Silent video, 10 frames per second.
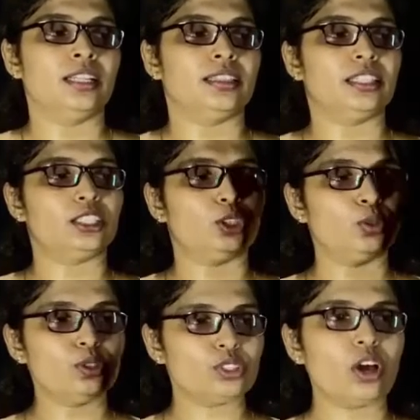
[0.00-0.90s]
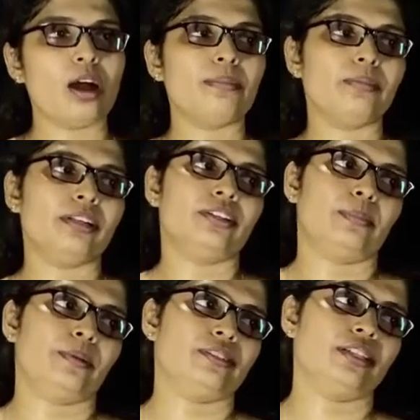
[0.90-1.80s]
the 2's complement
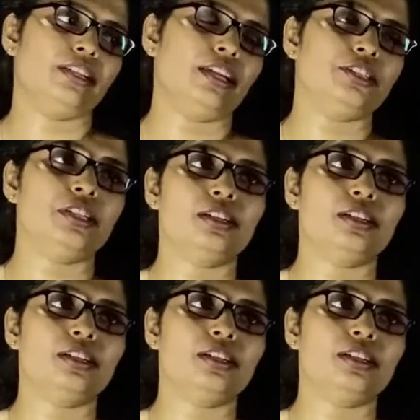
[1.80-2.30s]
representation